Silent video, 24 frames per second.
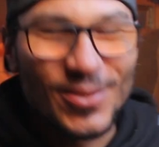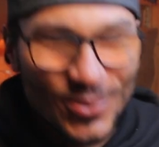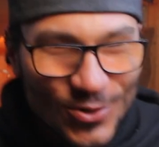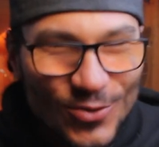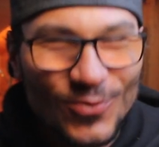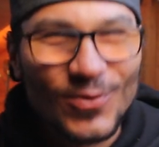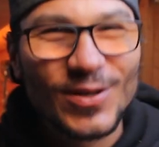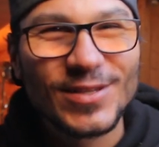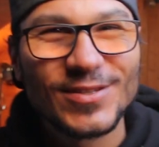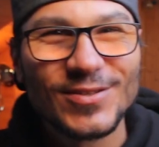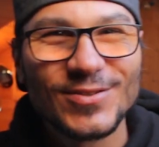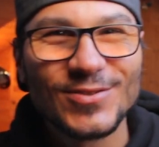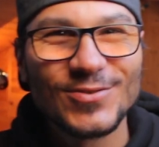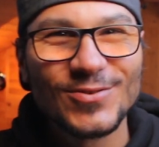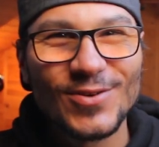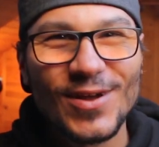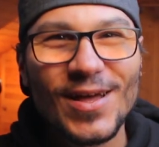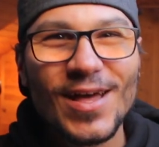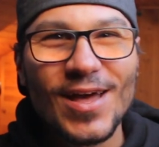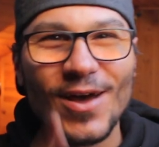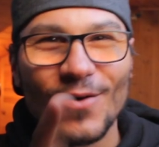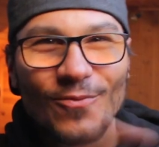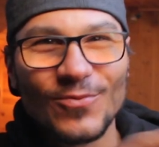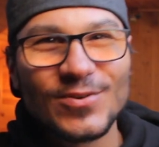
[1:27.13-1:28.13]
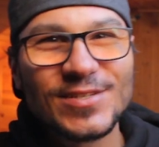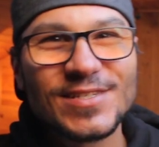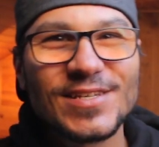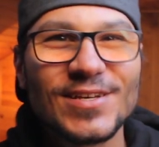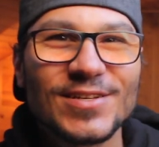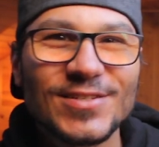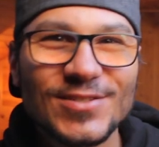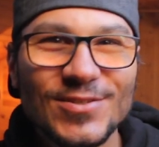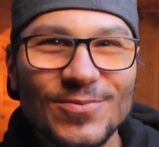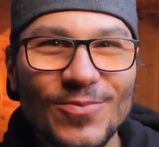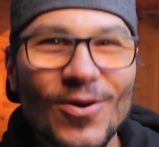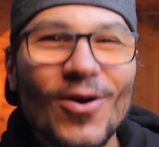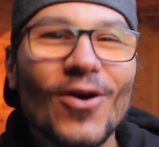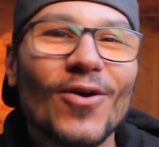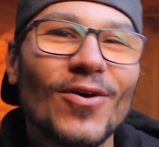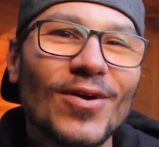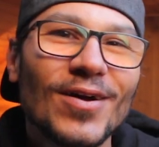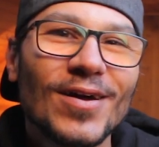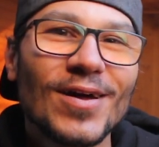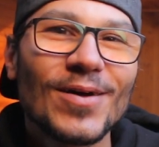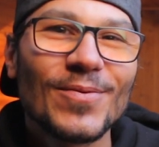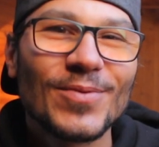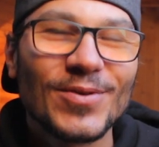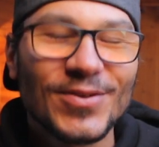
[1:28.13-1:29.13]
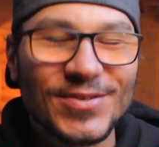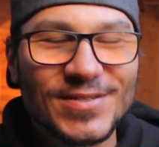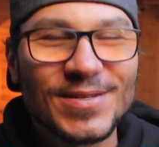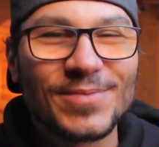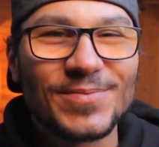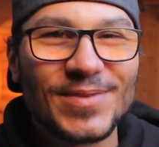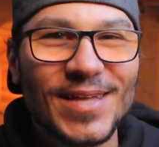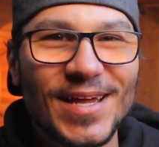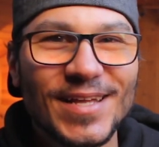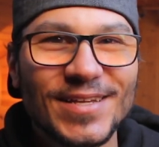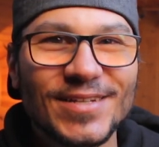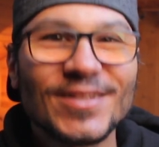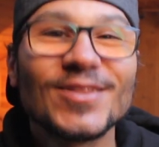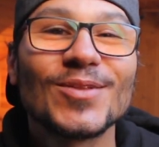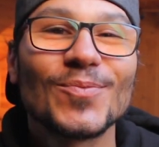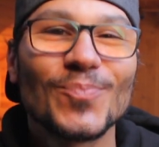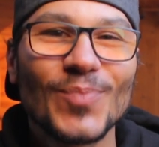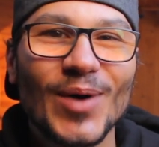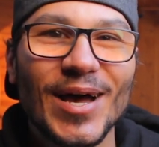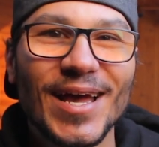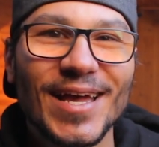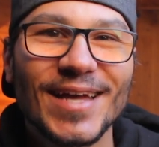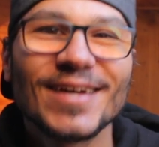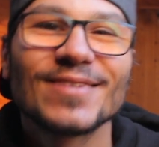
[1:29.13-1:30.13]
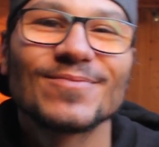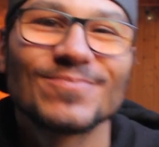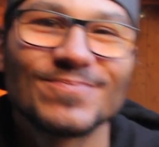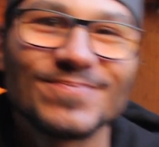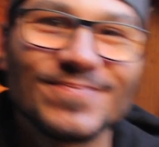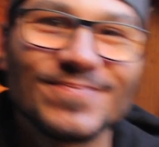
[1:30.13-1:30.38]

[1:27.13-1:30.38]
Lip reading: You know what to do, and we see us tomorrow, because I'm Daniel. Bye.